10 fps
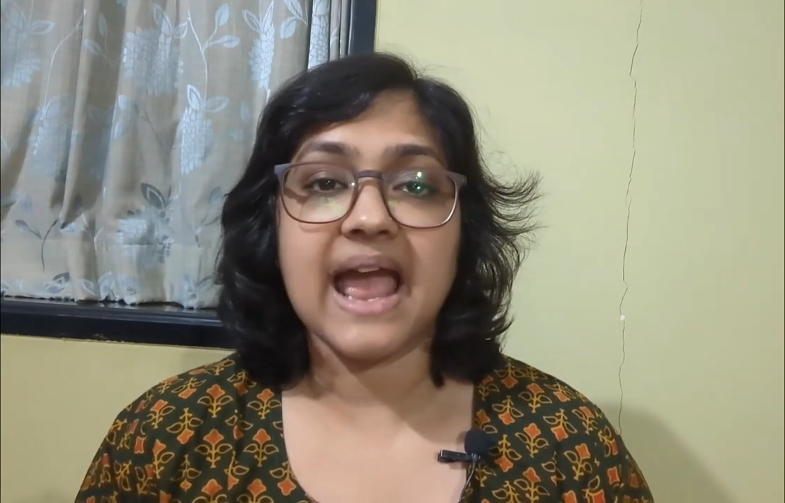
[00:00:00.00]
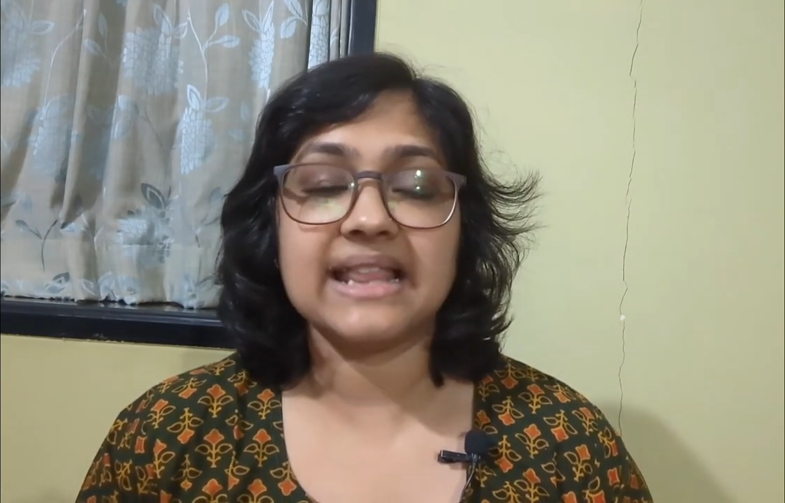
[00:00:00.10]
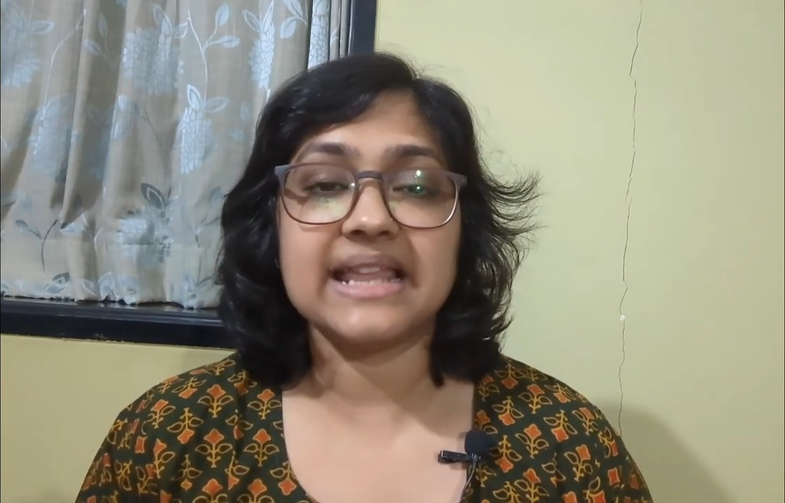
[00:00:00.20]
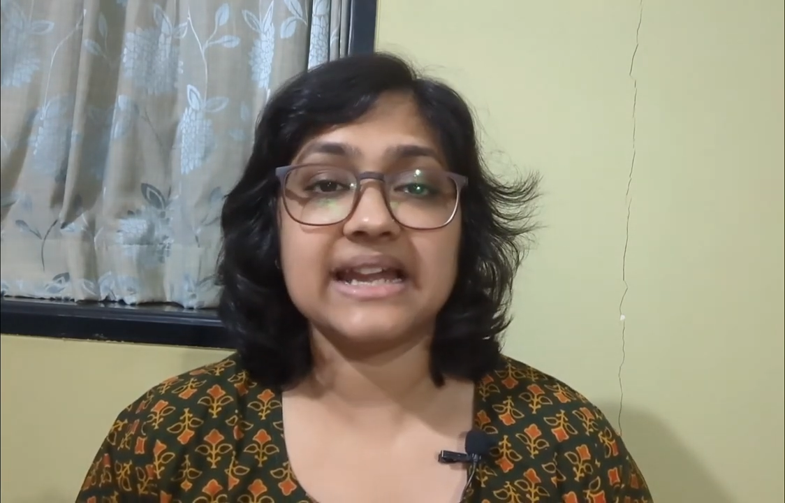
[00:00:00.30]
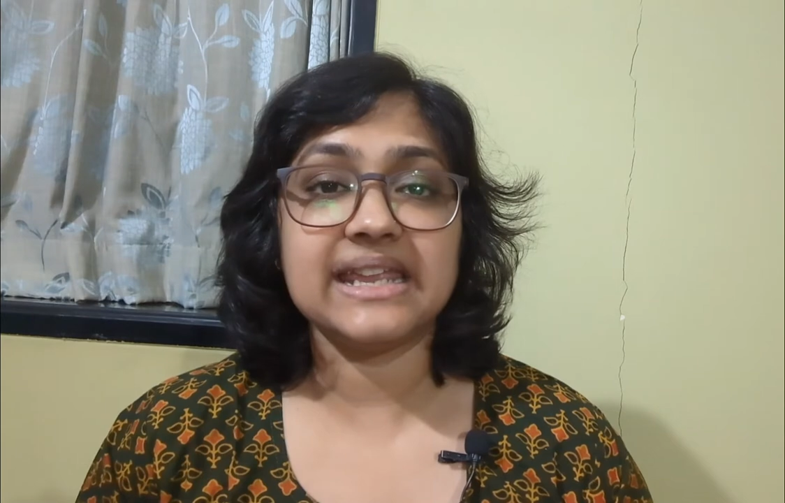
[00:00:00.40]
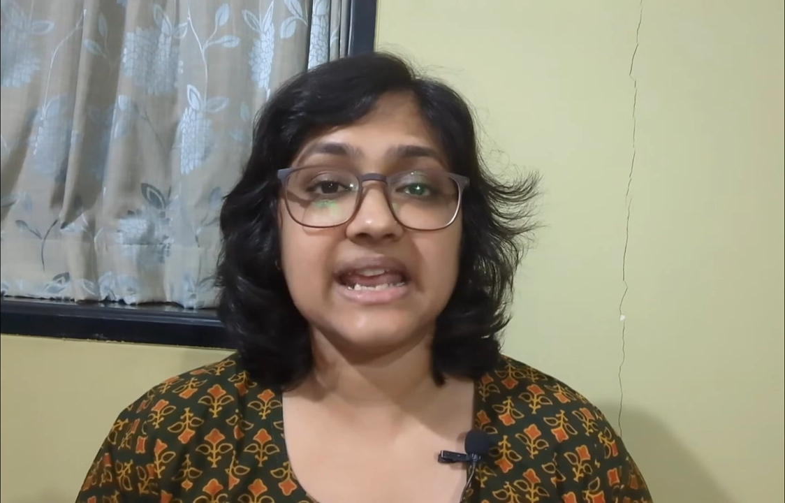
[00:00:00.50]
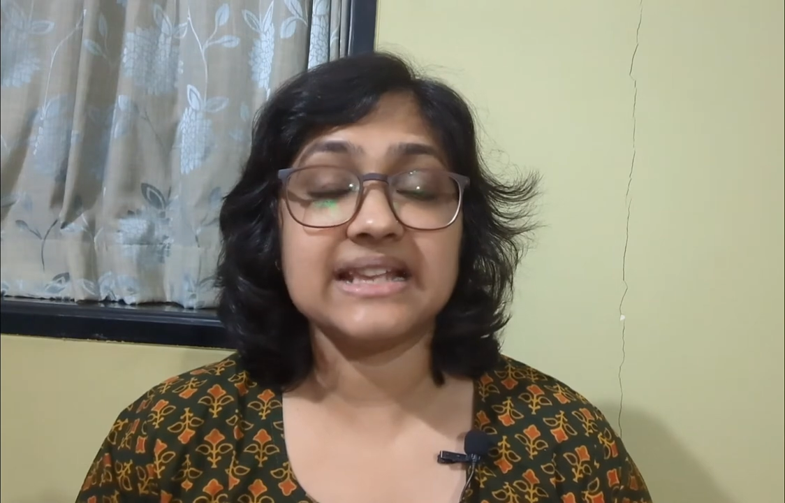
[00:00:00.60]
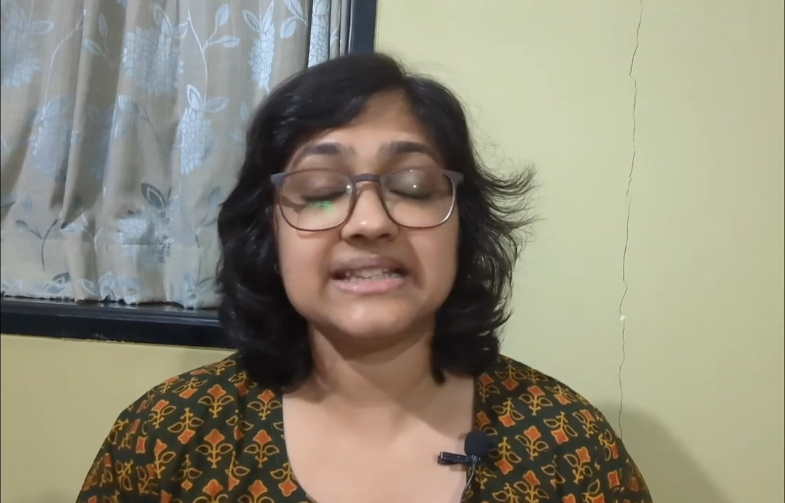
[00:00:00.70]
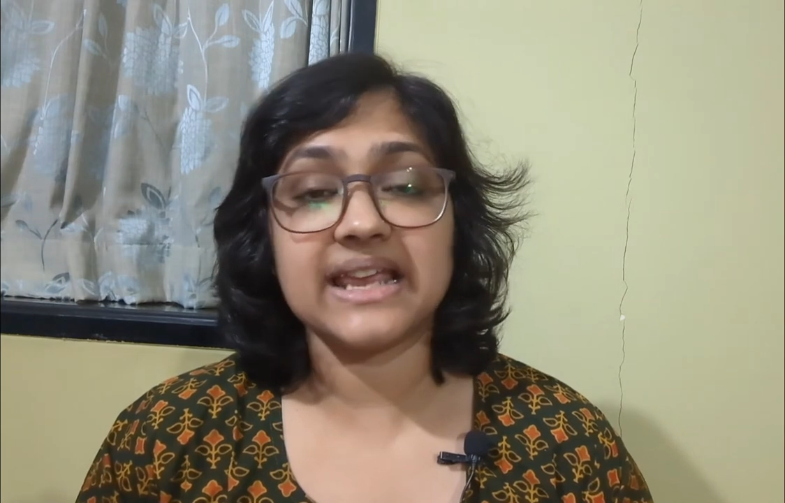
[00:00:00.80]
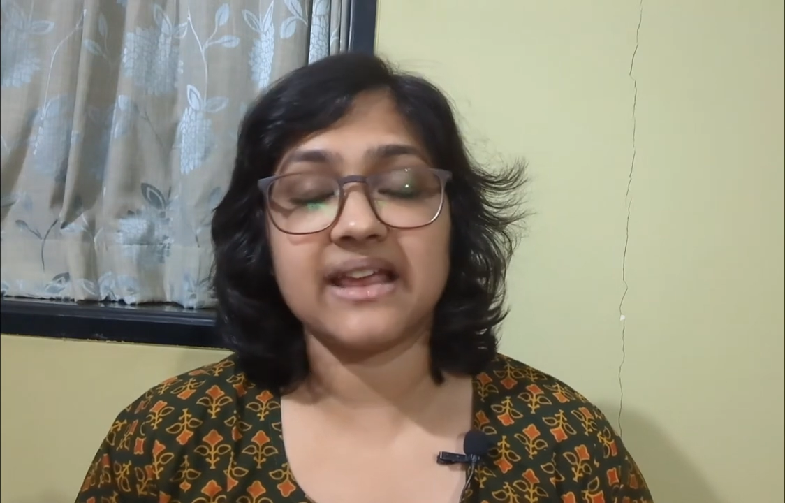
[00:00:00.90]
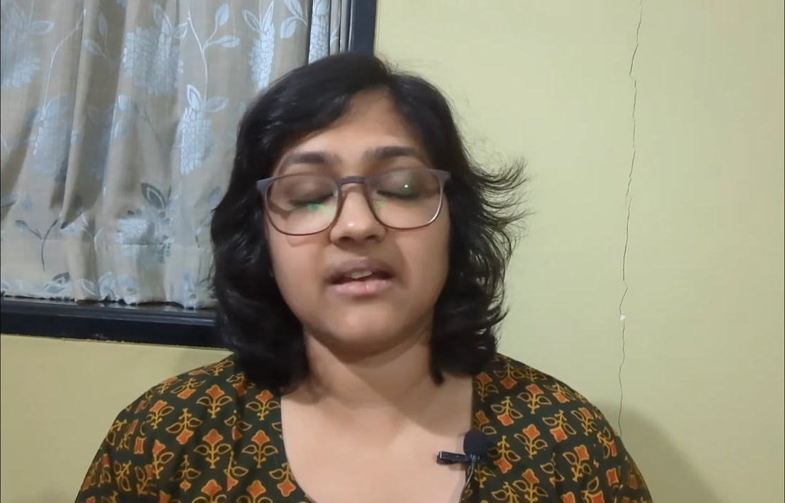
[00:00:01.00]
and that he has